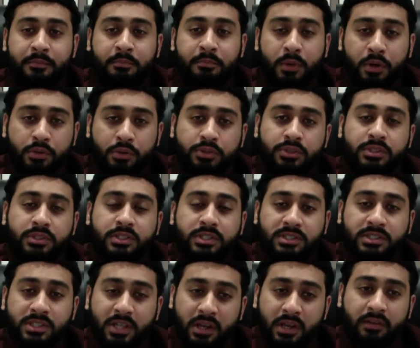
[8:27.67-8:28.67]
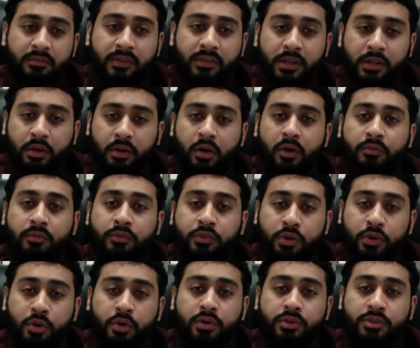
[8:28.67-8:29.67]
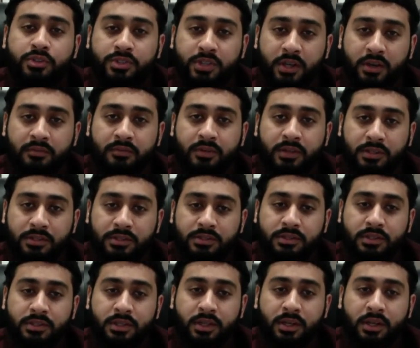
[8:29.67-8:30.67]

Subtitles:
most deserving of your service.